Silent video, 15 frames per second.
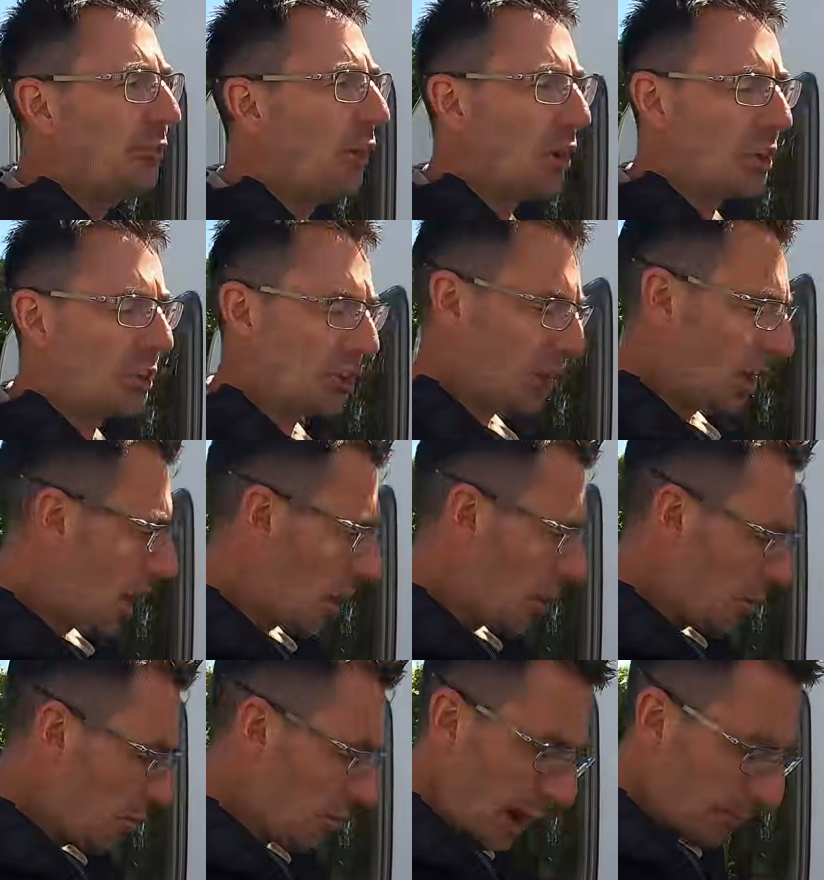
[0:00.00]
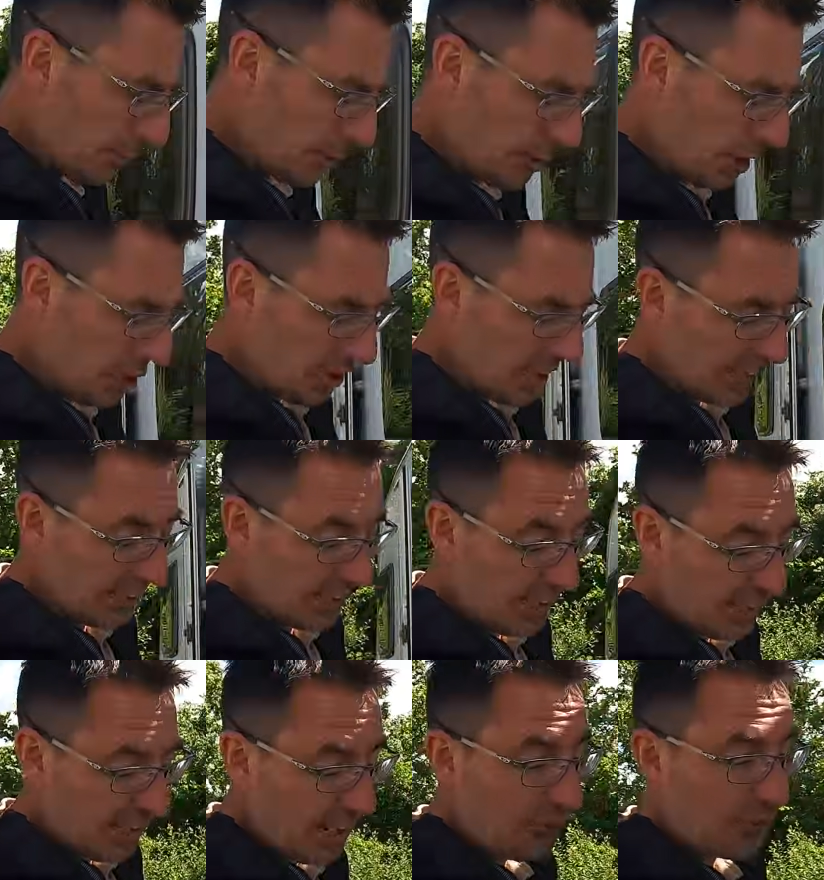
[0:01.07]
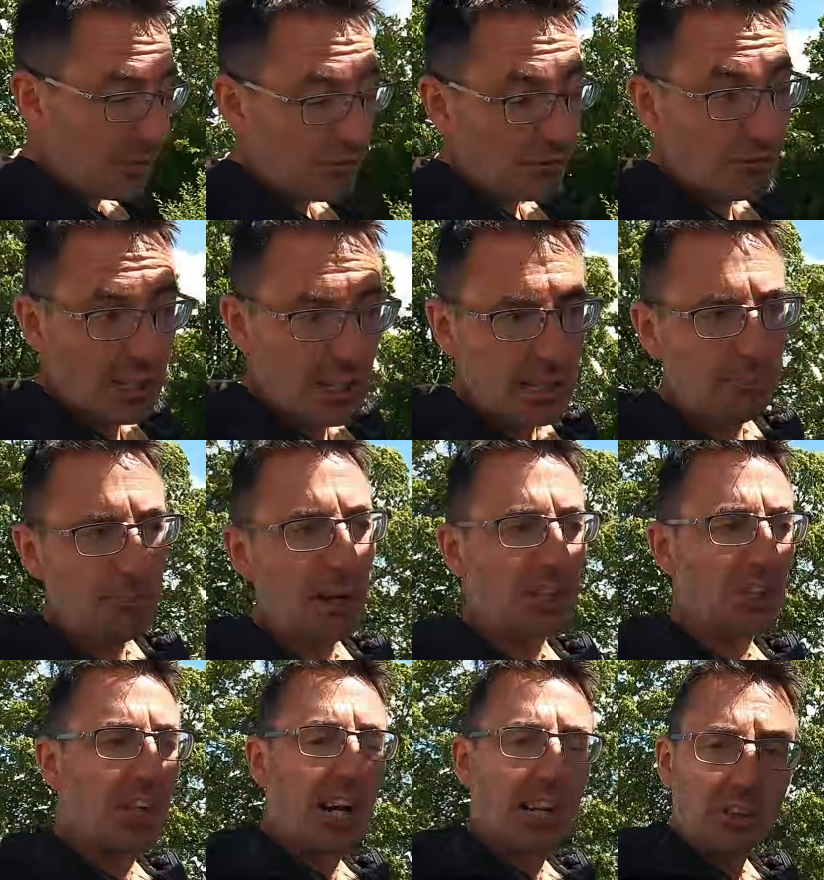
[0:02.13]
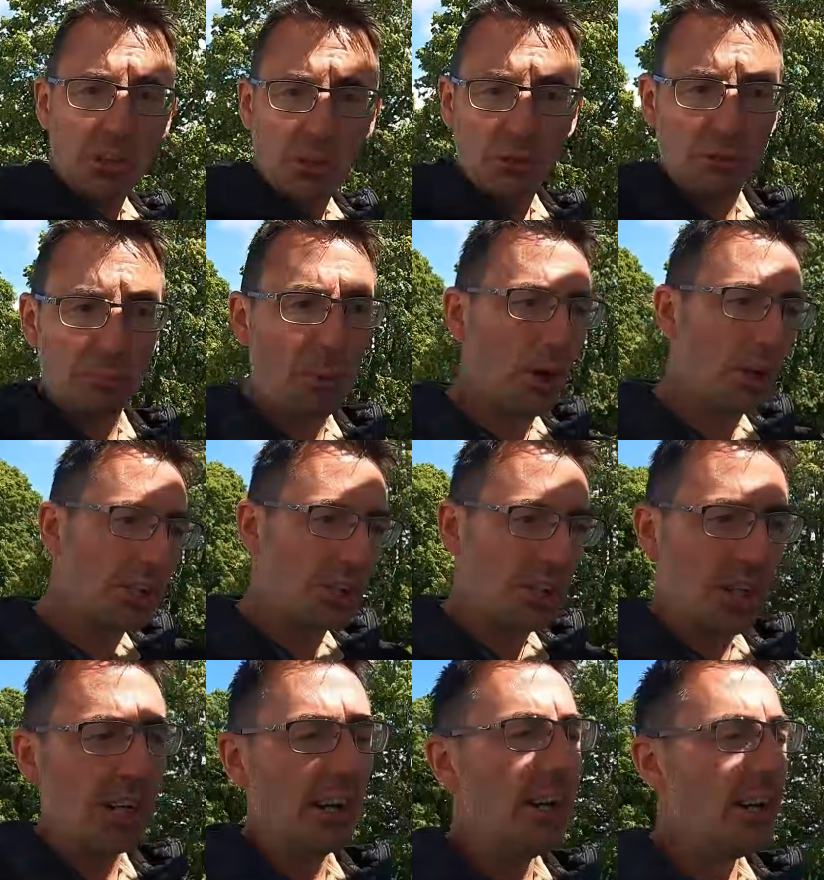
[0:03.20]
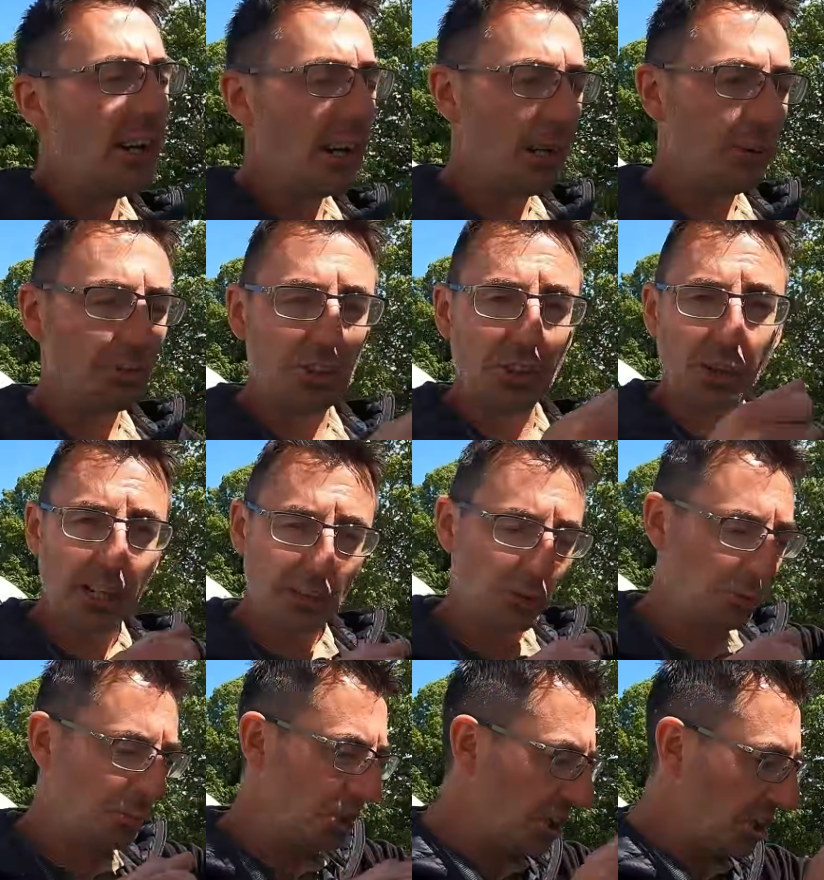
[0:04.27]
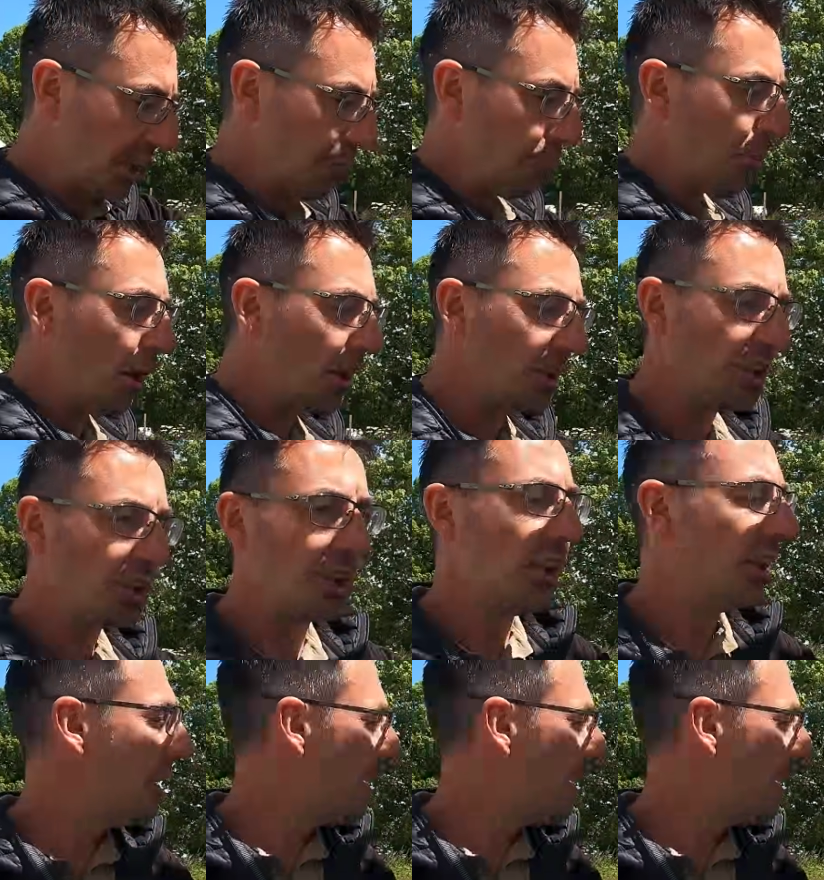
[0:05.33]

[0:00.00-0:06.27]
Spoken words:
not going to go absolutely crazy. If they're really bad, you can use a polisher, so the actual machine polisher.